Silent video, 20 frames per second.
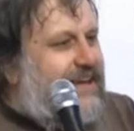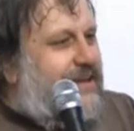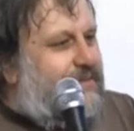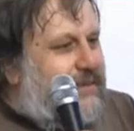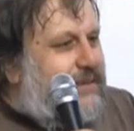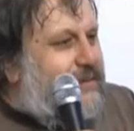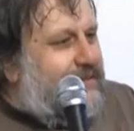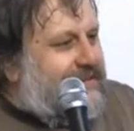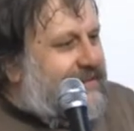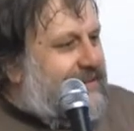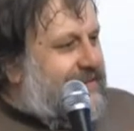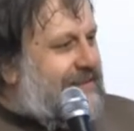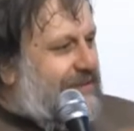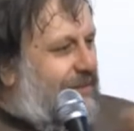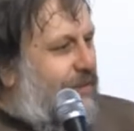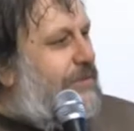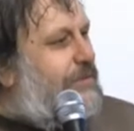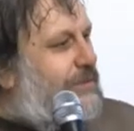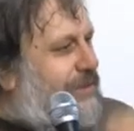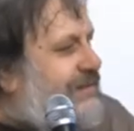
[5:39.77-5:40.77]
Because it's
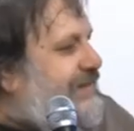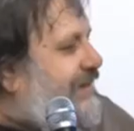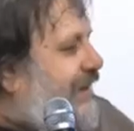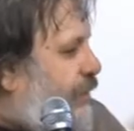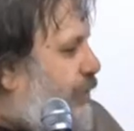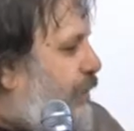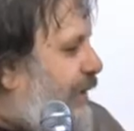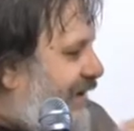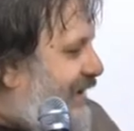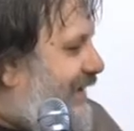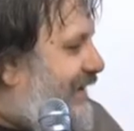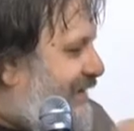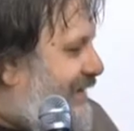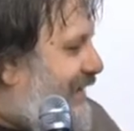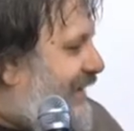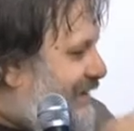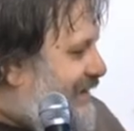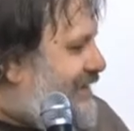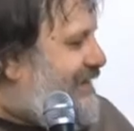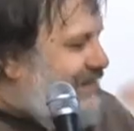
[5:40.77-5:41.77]
almost they're worried
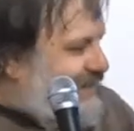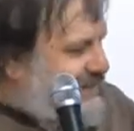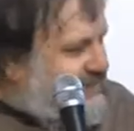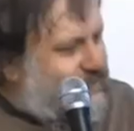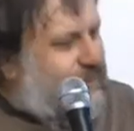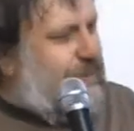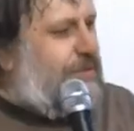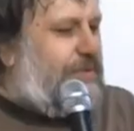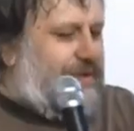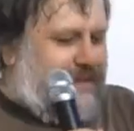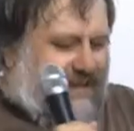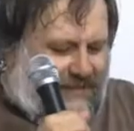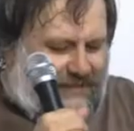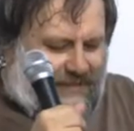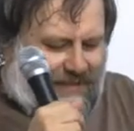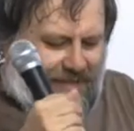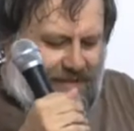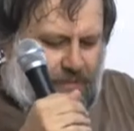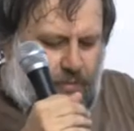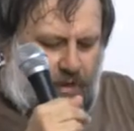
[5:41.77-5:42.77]
that, or
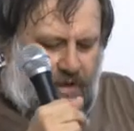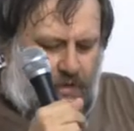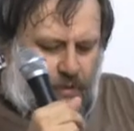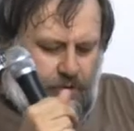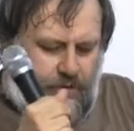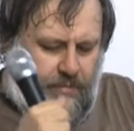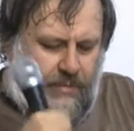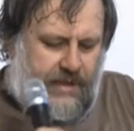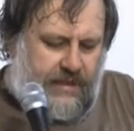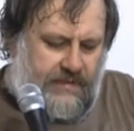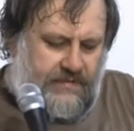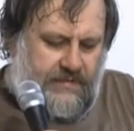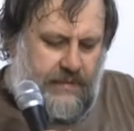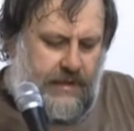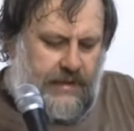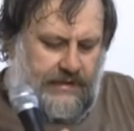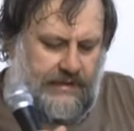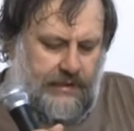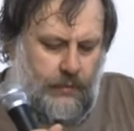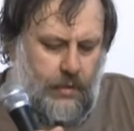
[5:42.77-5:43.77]
whatever, it will not be,
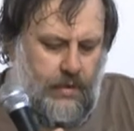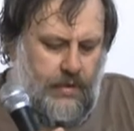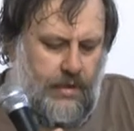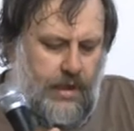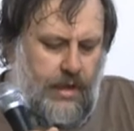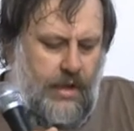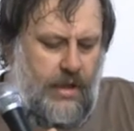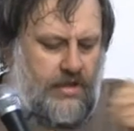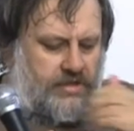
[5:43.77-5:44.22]
and so on.